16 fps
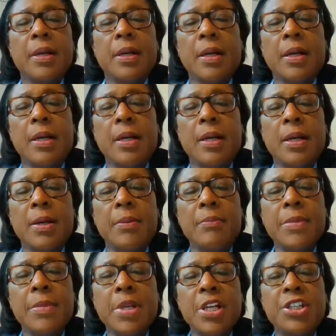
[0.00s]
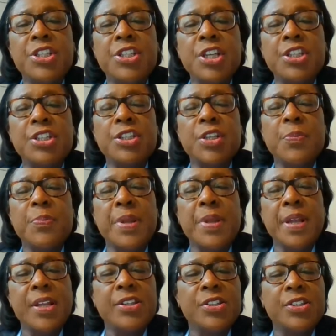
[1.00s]
It just
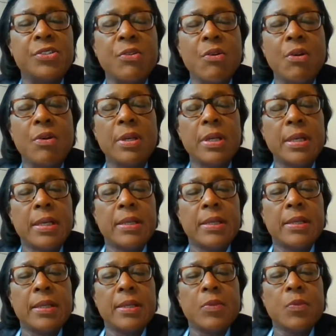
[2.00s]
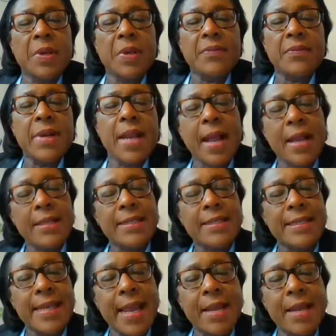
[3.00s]
depends on, we have not
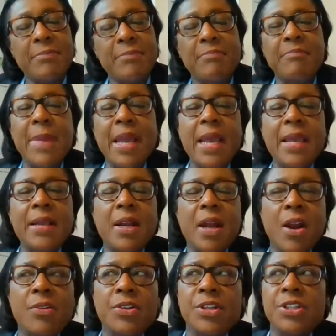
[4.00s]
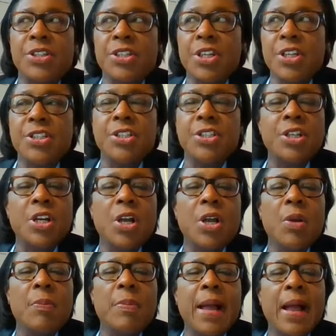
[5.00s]
yet made our decision
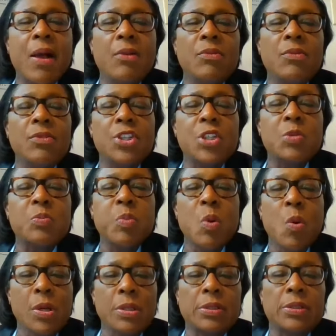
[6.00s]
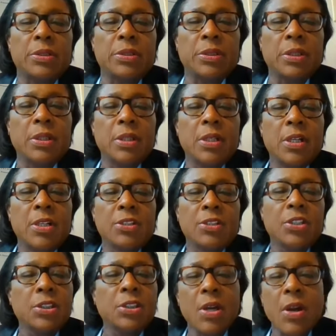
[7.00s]
about sports.
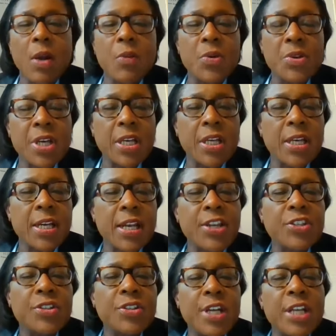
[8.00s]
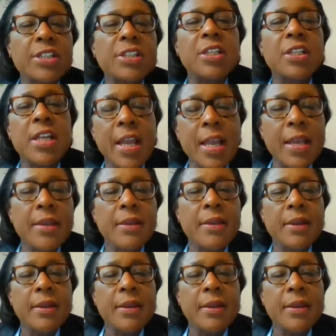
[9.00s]
So sorry, I wish I could answer that today.